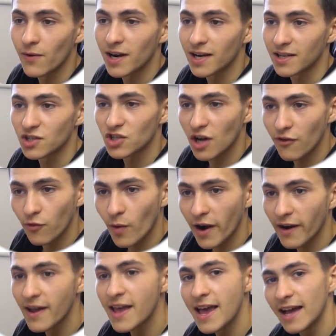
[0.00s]
editing
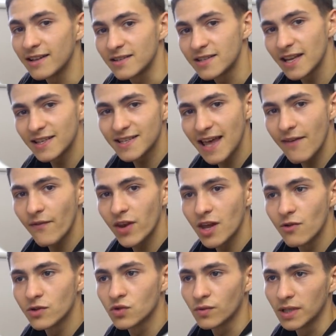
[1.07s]
software. And since that video
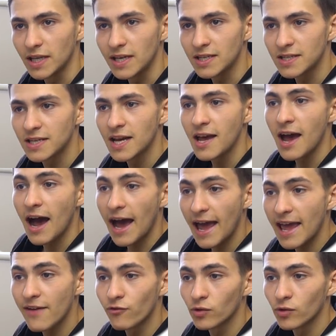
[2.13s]
was released, I have